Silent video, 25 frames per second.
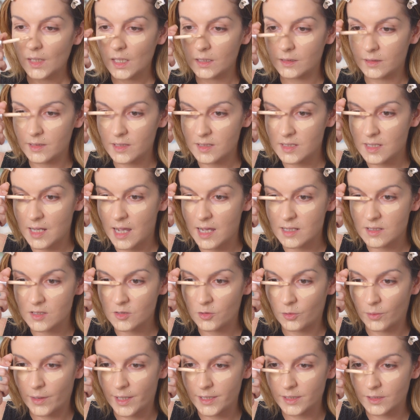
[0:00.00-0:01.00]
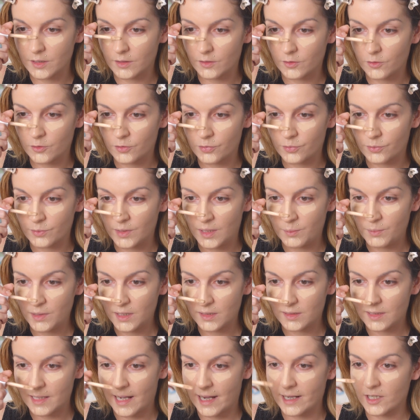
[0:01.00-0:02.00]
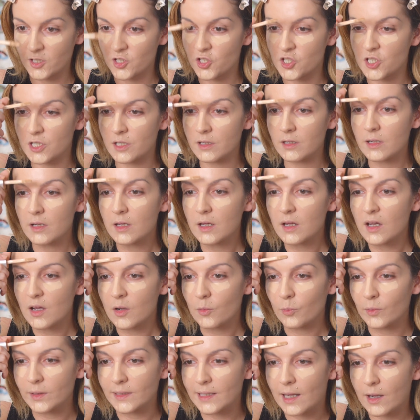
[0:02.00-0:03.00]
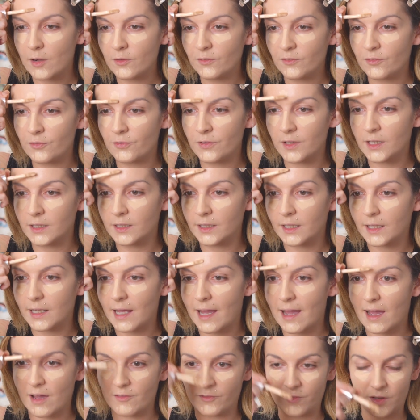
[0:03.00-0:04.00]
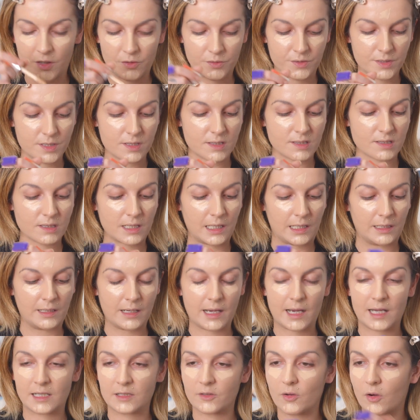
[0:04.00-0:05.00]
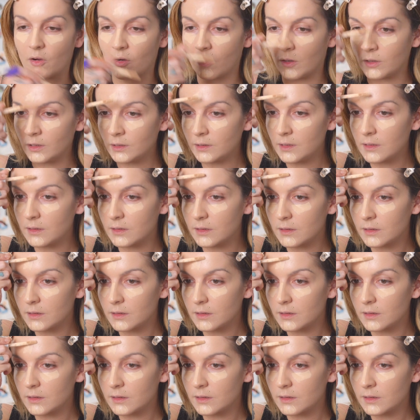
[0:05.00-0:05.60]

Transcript: This has quite a creamy texture without feeling heavy on the skin at all.